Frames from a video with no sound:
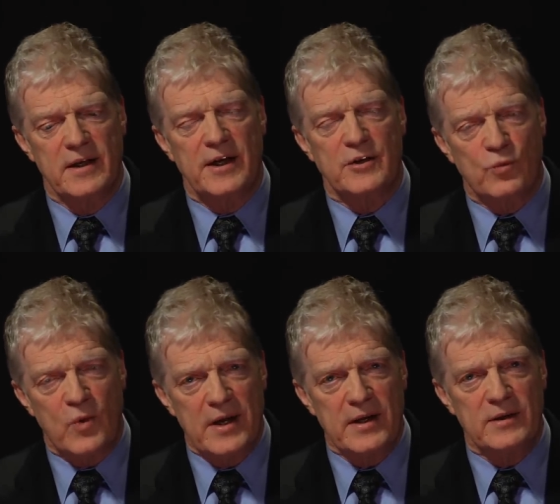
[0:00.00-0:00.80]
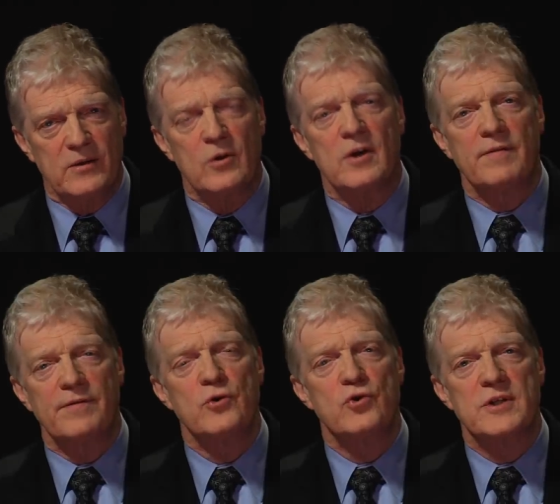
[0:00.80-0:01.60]
It's why All Our
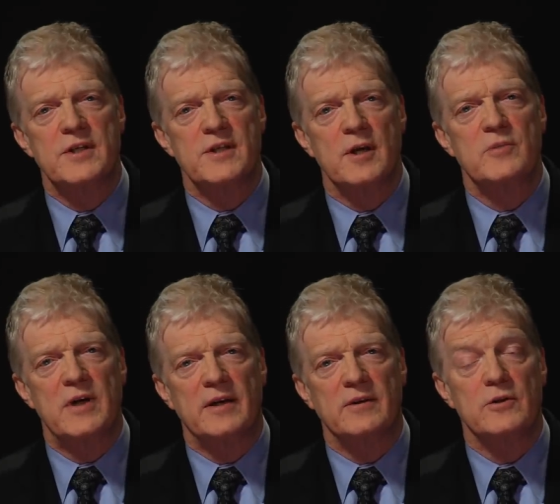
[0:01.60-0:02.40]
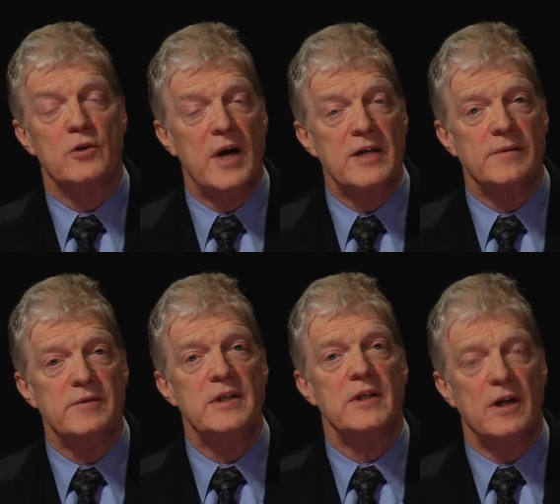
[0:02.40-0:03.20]
Futures is subtitled
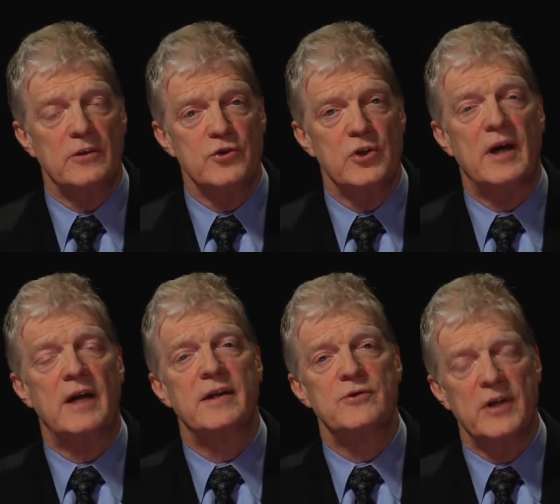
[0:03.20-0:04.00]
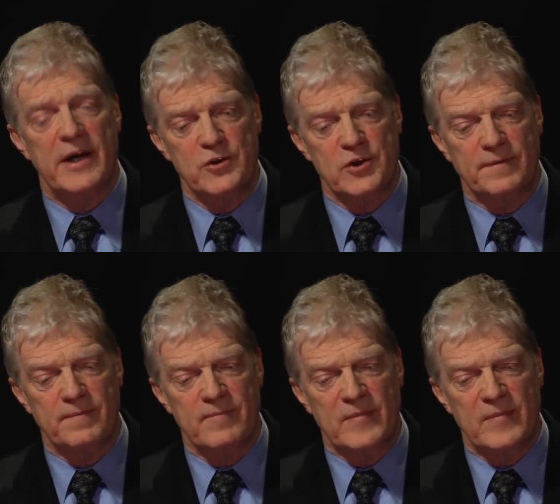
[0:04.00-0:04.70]
Creativity, Culture, and Education.